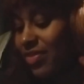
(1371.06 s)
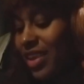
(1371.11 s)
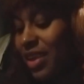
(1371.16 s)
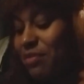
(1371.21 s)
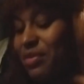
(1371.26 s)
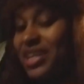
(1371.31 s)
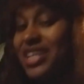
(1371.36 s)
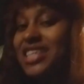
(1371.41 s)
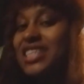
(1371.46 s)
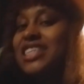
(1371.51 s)

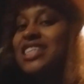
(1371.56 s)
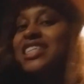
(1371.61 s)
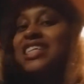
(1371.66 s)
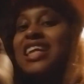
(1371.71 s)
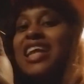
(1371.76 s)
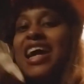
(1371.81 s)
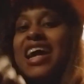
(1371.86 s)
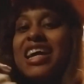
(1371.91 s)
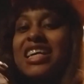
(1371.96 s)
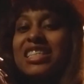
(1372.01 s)
But this is the
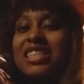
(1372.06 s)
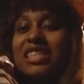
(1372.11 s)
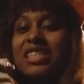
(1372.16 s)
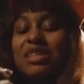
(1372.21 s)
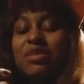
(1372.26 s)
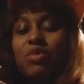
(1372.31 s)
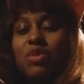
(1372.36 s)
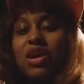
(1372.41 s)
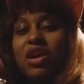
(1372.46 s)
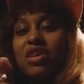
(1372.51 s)

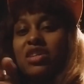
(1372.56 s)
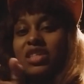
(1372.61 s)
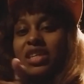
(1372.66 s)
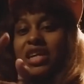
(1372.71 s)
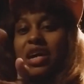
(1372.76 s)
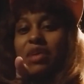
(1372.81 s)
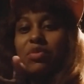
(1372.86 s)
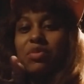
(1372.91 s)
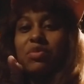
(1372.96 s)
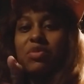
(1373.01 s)
last, well, there's a
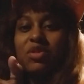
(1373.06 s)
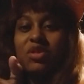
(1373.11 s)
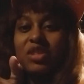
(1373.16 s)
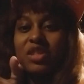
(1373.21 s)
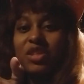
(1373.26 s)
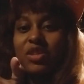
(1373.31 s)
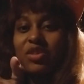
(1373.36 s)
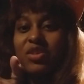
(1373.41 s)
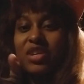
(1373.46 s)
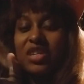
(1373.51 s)
couple more
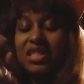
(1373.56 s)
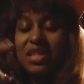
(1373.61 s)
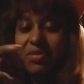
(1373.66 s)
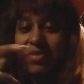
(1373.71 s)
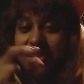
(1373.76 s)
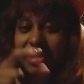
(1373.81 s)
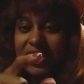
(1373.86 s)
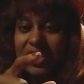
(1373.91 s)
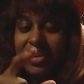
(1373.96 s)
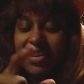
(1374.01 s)
stories I'm
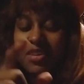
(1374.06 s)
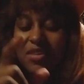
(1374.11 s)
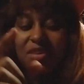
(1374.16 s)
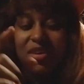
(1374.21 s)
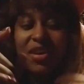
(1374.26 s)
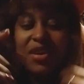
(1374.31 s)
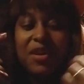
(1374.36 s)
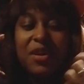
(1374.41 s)
going to tell.